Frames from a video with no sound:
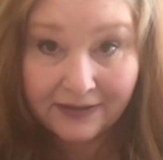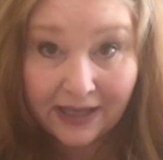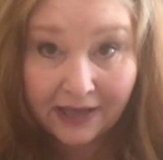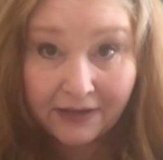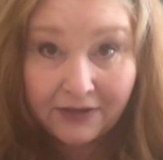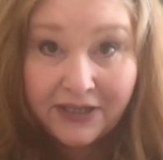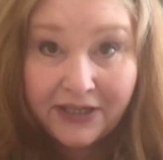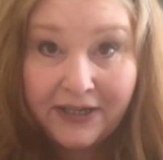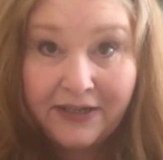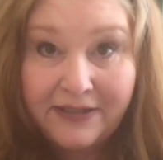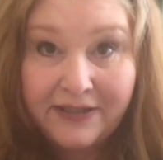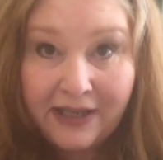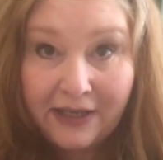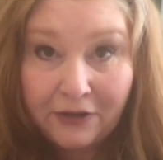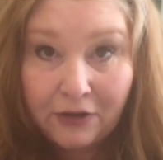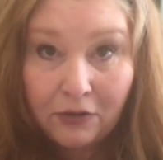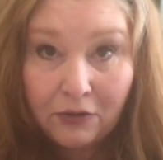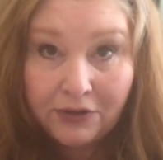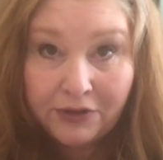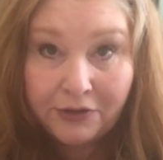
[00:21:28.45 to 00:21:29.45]
that'll take us
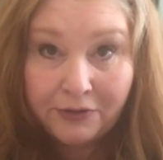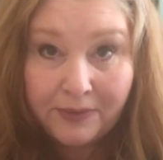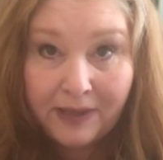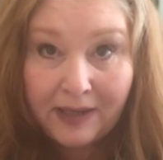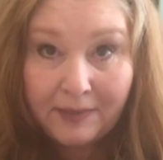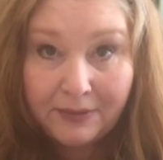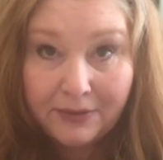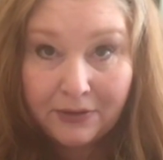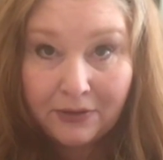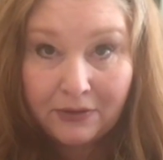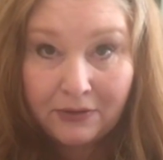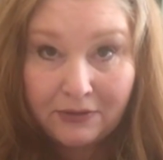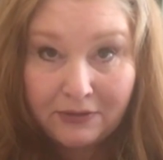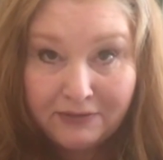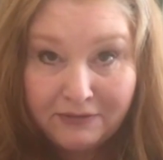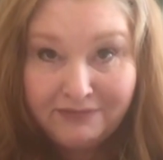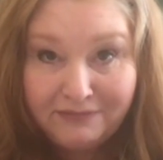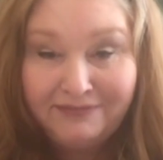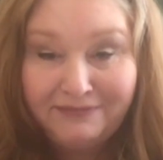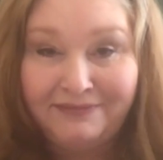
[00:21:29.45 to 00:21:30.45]
down a whole other rabbit
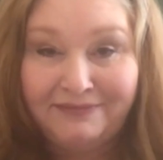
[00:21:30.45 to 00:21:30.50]
hole.